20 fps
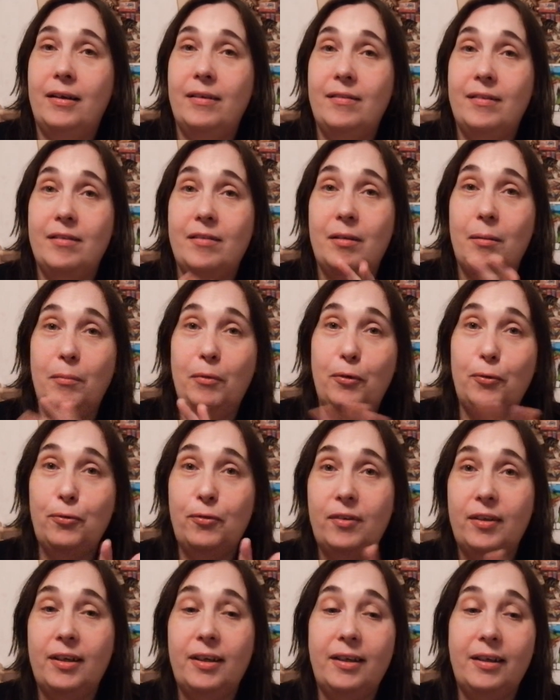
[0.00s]
since I'm
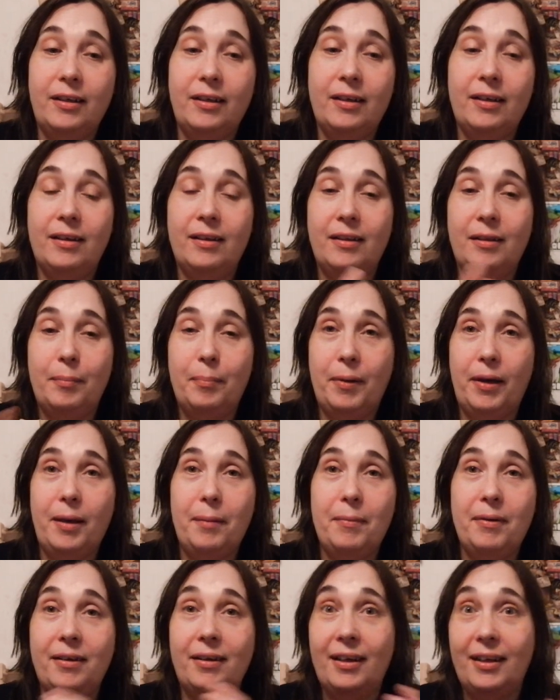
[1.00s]
losing the
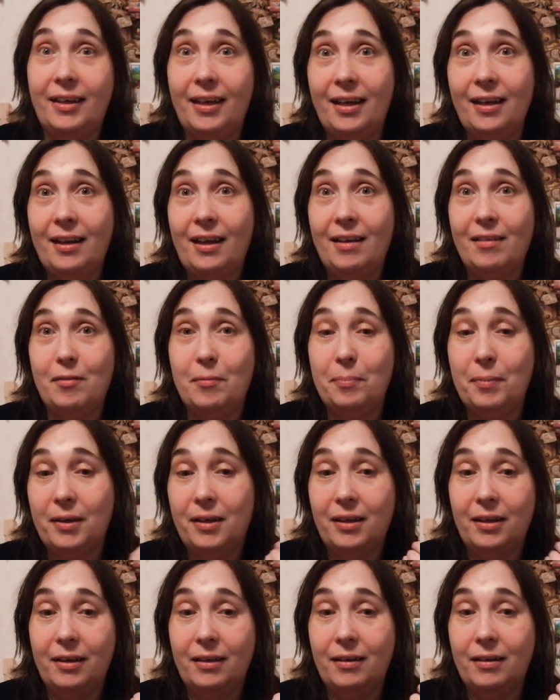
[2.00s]
payment I get as
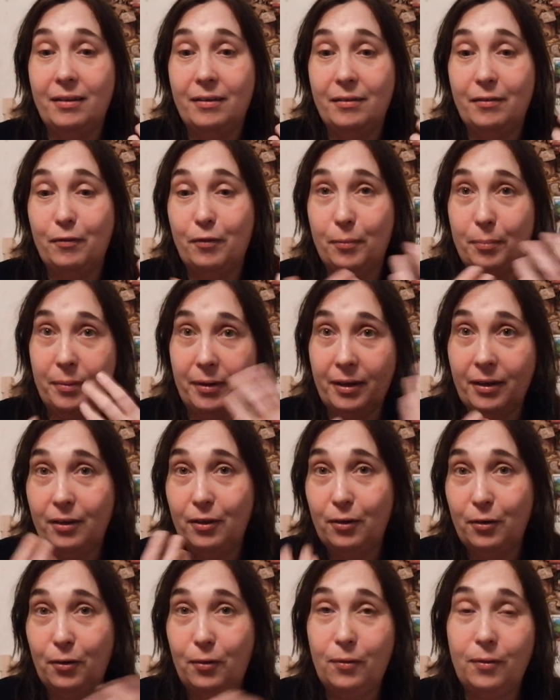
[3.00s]
being, for being,
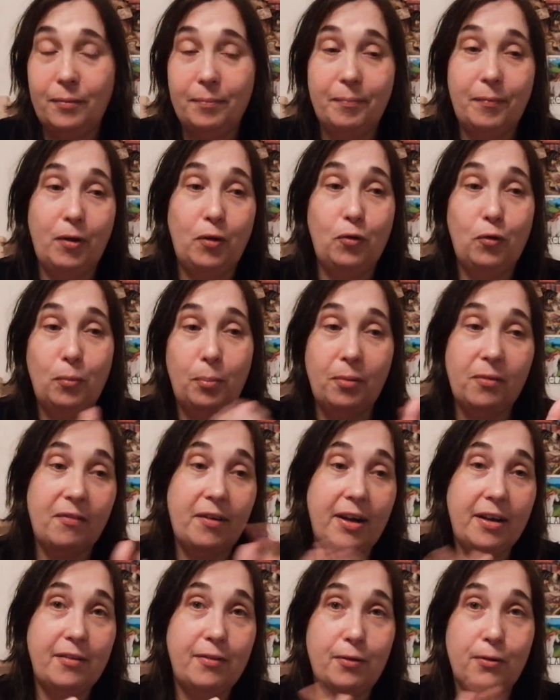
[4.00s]
you know, a
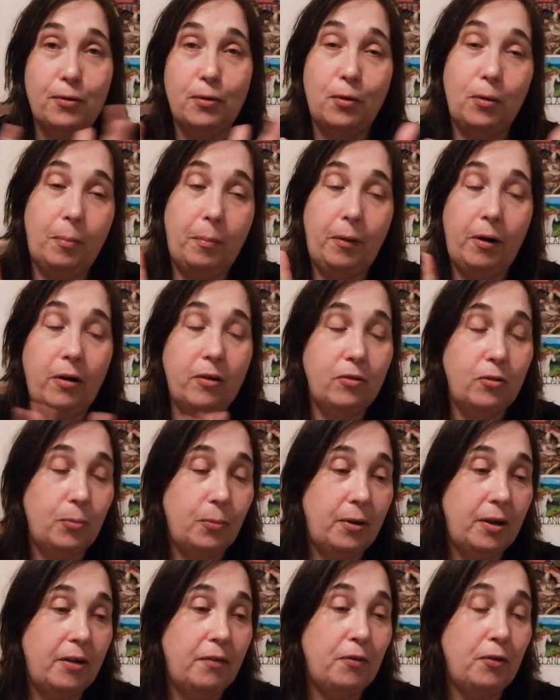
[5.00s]
supervisor or a boss or
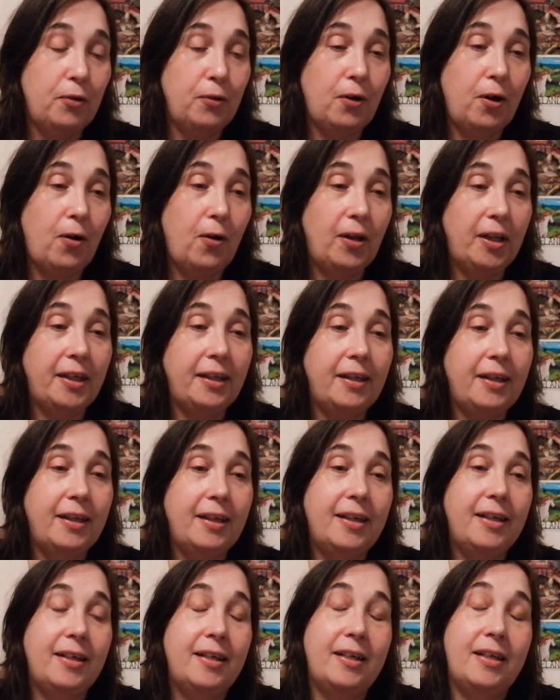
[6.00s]
whatever you call it,
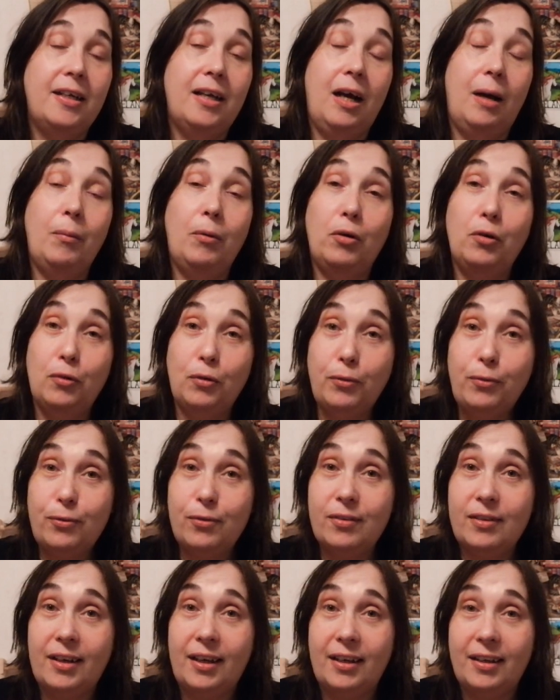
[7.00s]
I'm going to
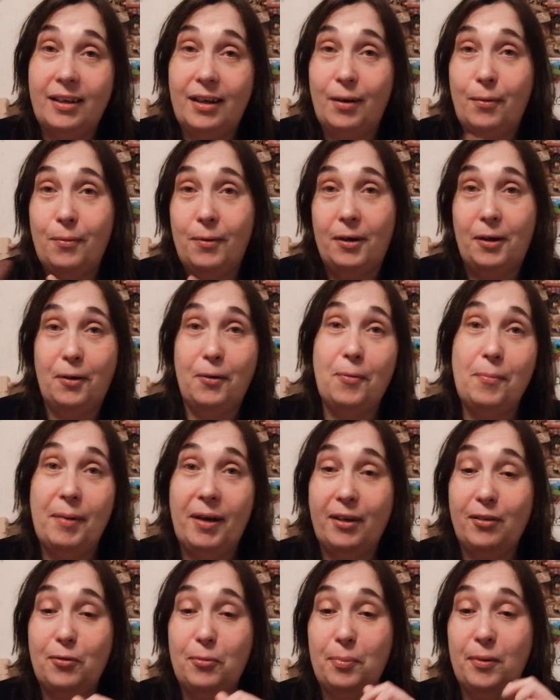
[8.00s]
lose that now when I go
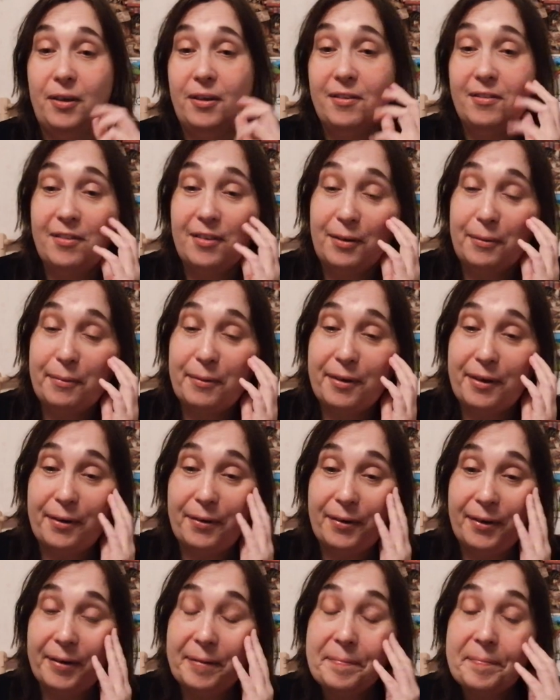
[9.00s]
back to being a
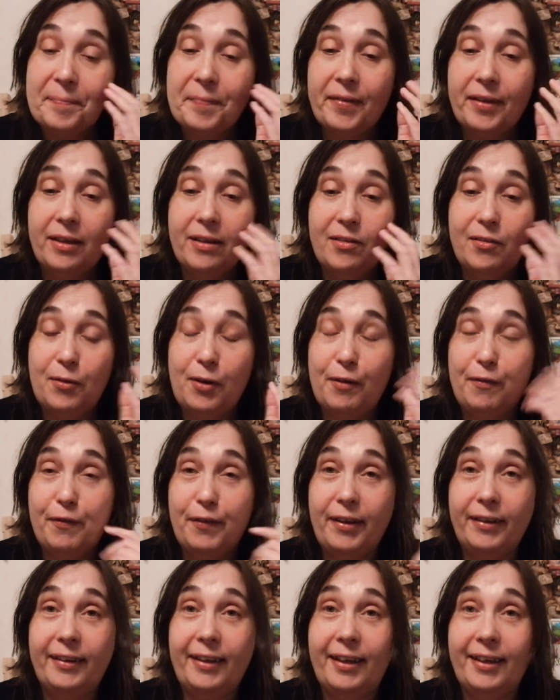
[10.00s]
secretary. So I
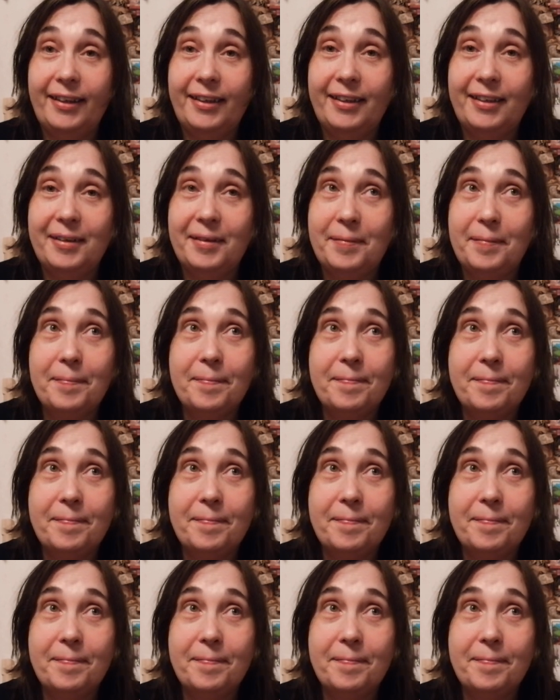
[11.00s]
felt like